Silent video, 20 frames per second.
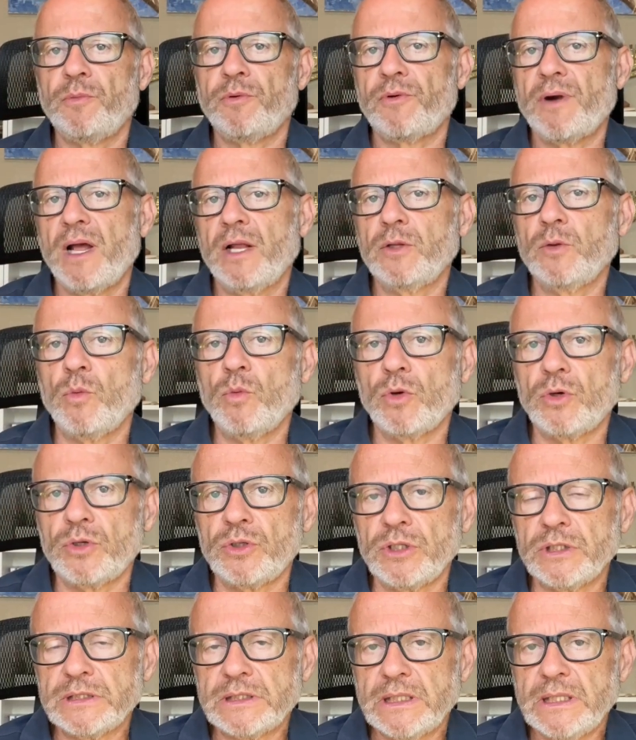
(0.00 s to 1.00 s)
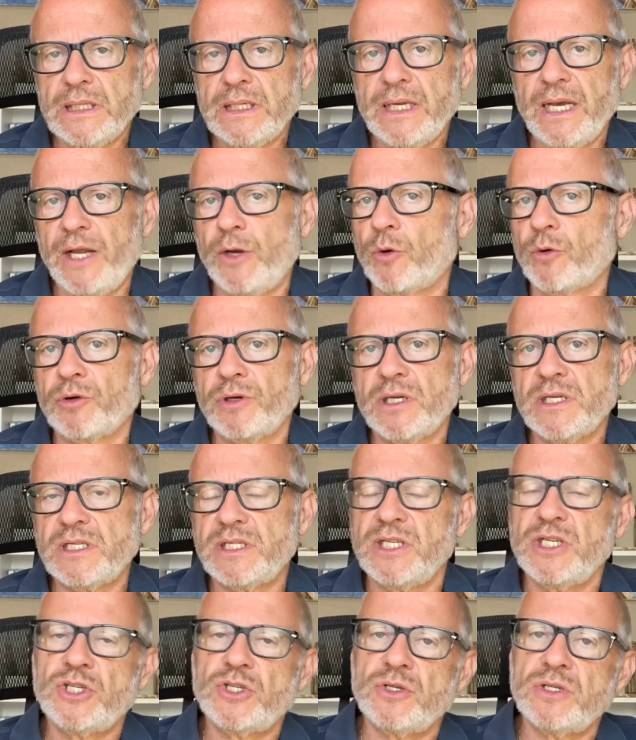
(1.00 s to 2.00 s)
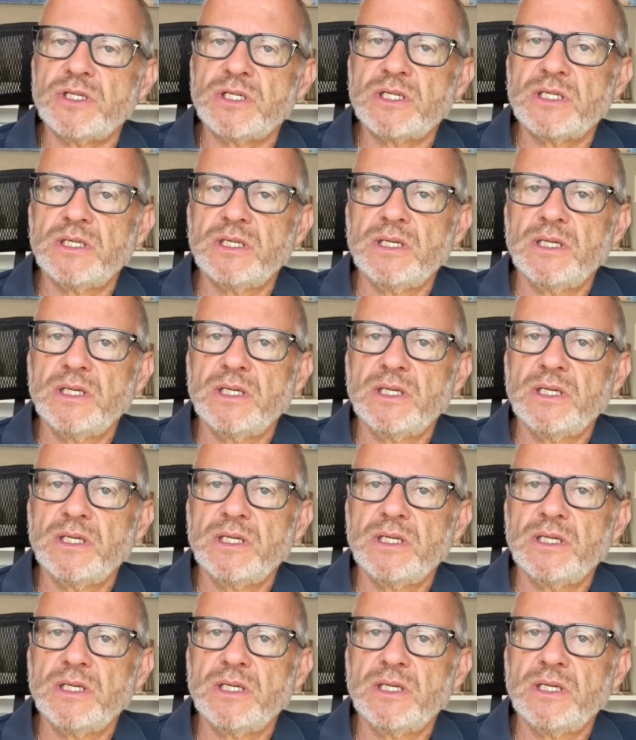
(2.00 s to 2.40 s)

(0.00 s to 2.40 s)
around the world and organizations